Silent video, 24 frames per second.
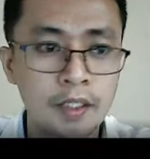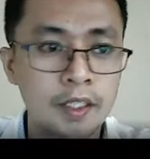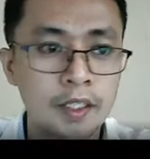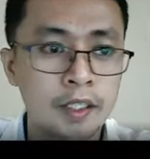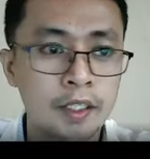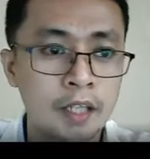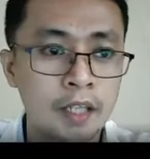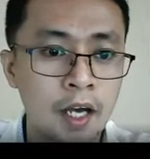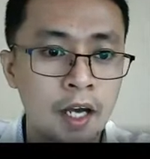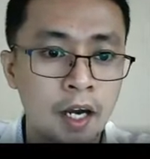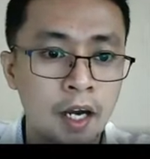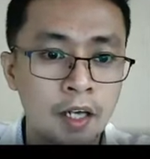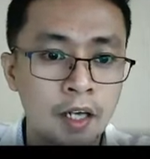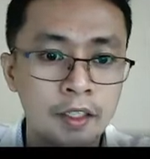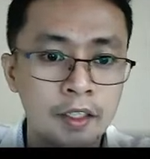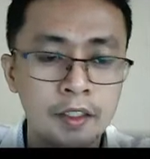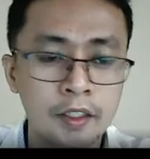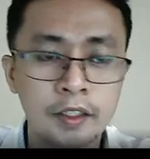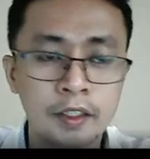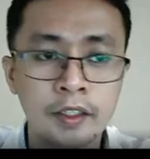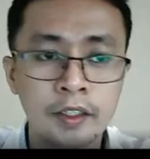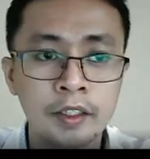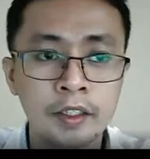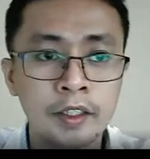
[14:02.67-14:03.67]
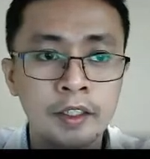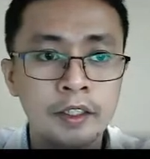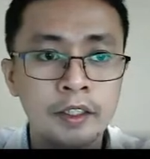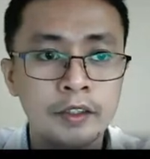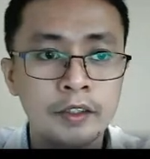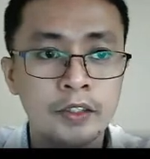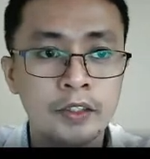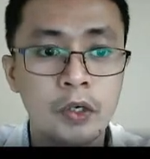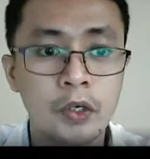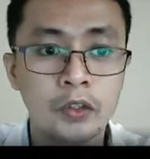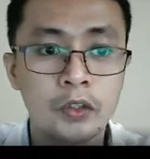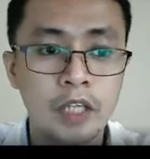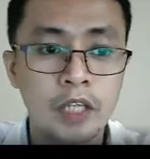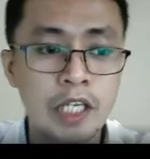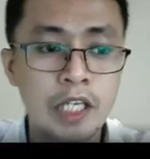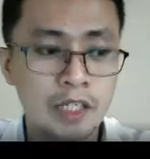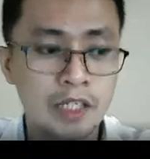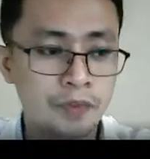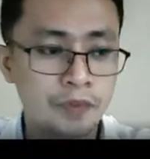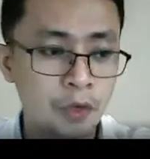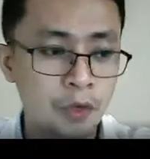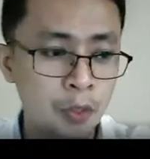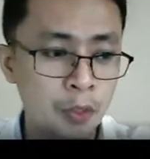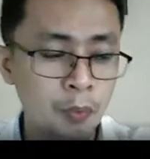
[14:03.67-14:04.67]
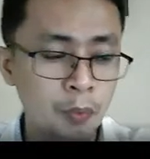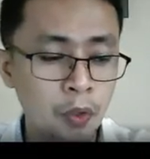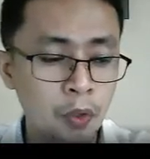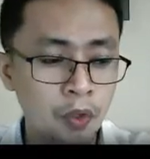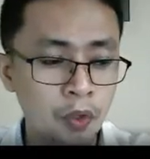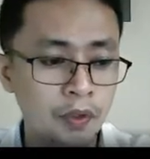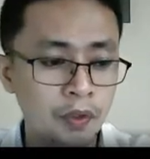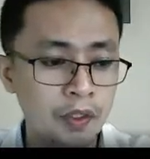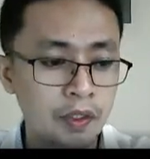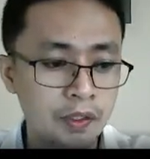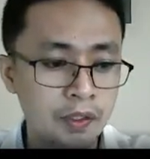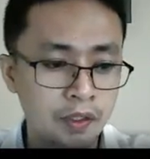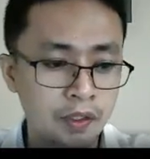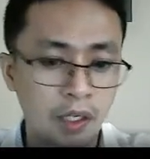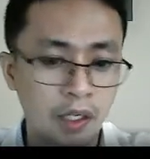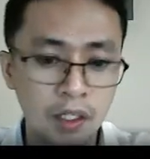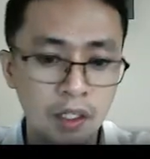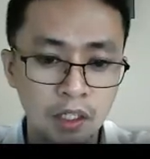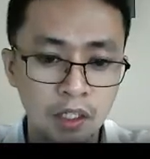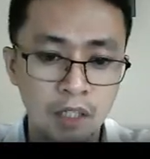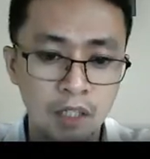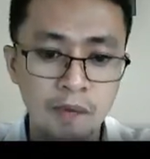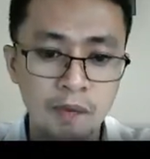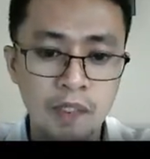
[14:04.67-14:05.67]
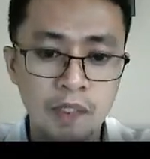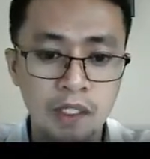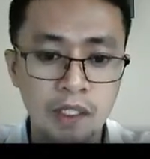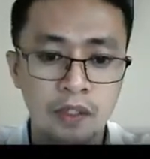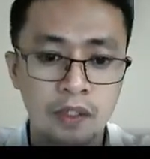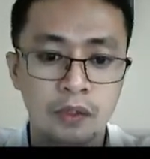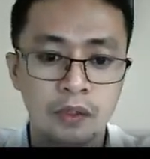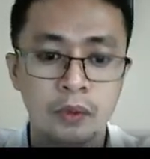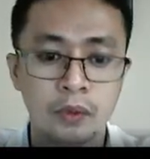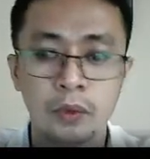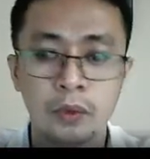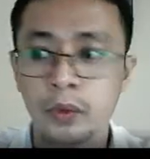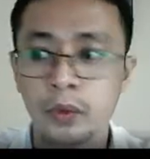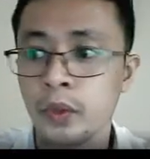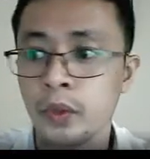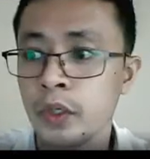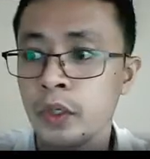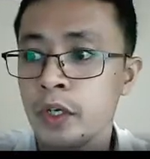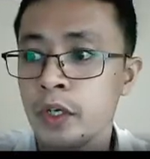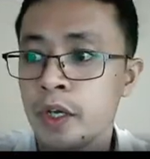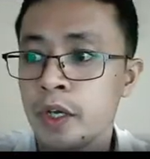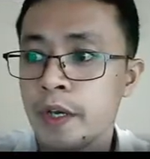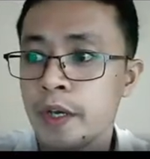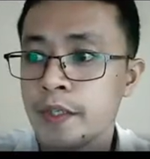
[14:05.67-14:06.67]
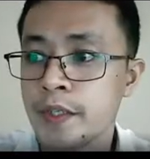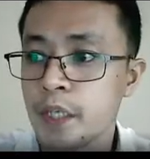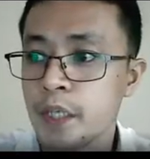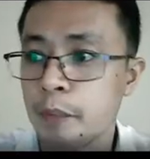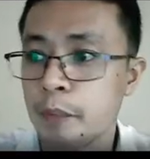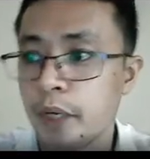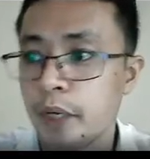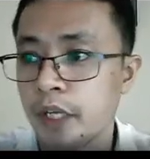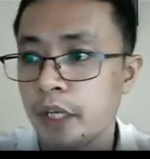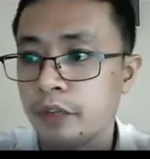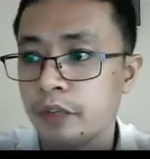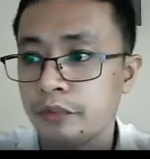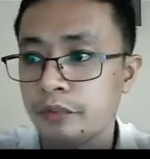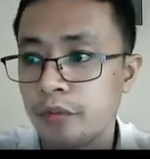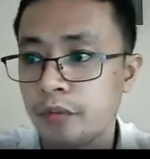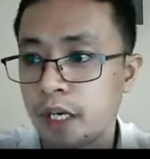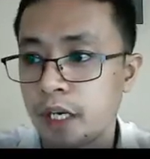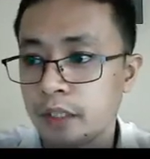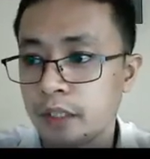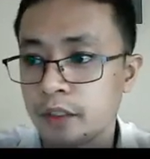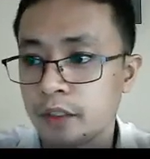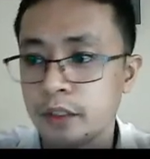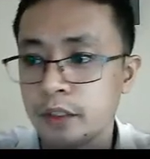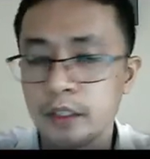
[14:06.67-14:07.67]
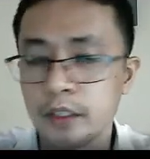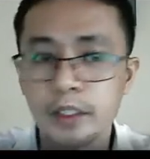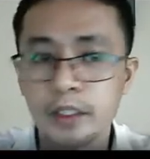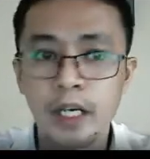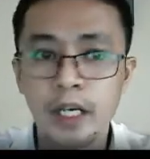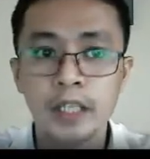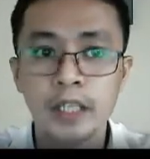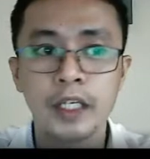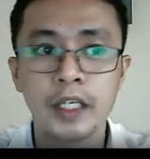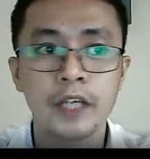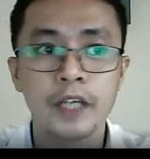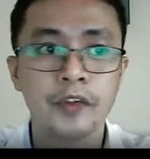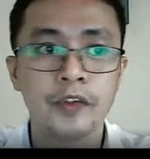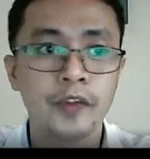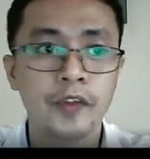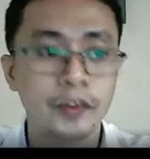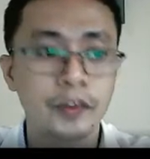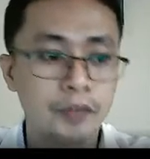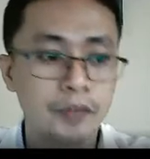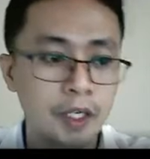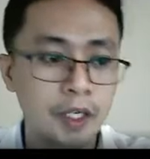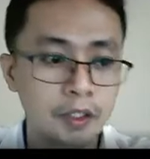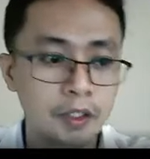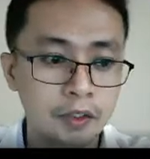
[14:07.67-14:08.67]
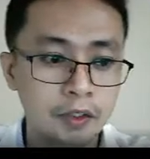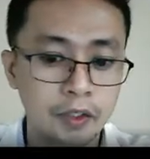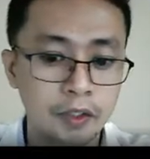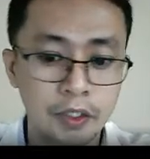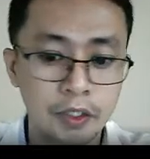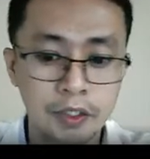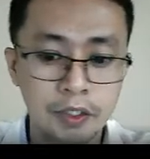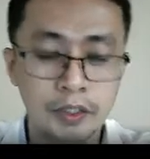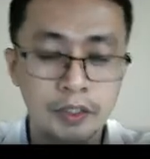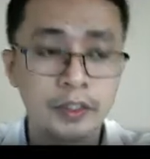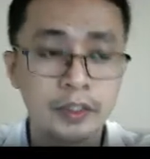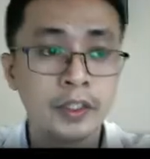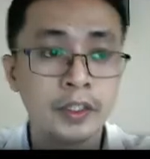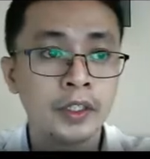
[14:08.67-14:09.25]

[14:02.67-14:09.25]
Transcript: in R, so transform all these columns into separate vector, and then from the vectors,